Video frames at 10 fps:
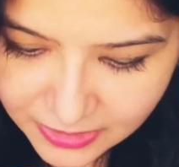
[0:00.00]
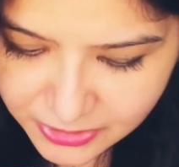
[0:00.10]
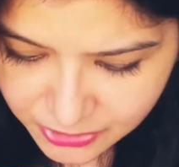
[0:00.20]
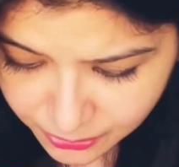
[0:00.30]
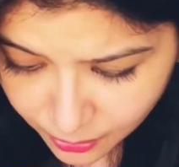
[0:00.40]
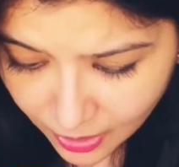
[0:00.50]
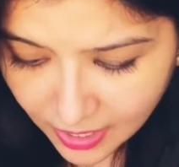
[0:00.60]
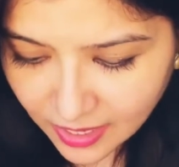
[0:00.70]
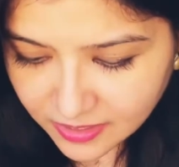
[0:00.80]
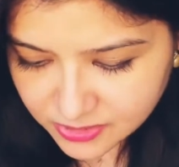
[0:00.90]
So
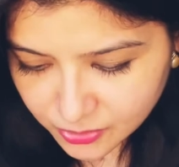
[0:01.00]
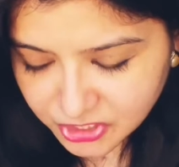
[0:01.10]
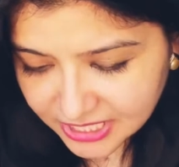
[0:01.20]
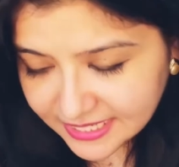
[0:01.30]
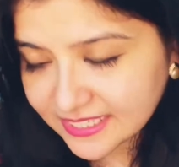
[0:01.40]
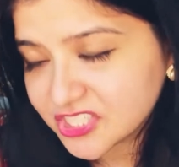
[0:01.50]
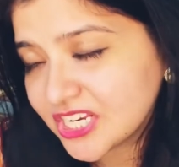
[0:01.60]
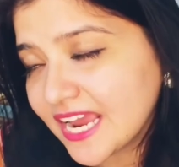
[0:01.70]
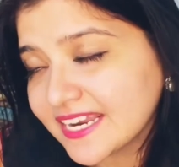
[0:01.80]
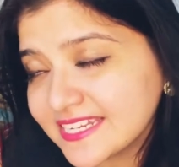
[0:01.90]

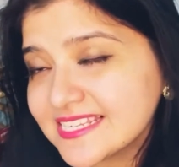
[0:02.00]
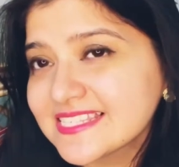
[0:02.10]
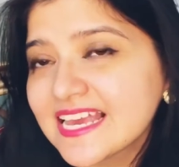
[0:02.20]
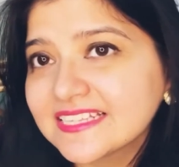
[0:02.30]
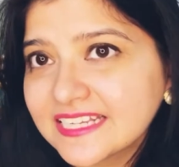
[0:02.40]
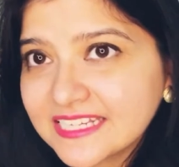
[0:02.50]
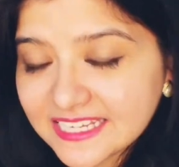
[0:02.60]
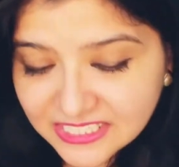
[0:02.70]
she understands that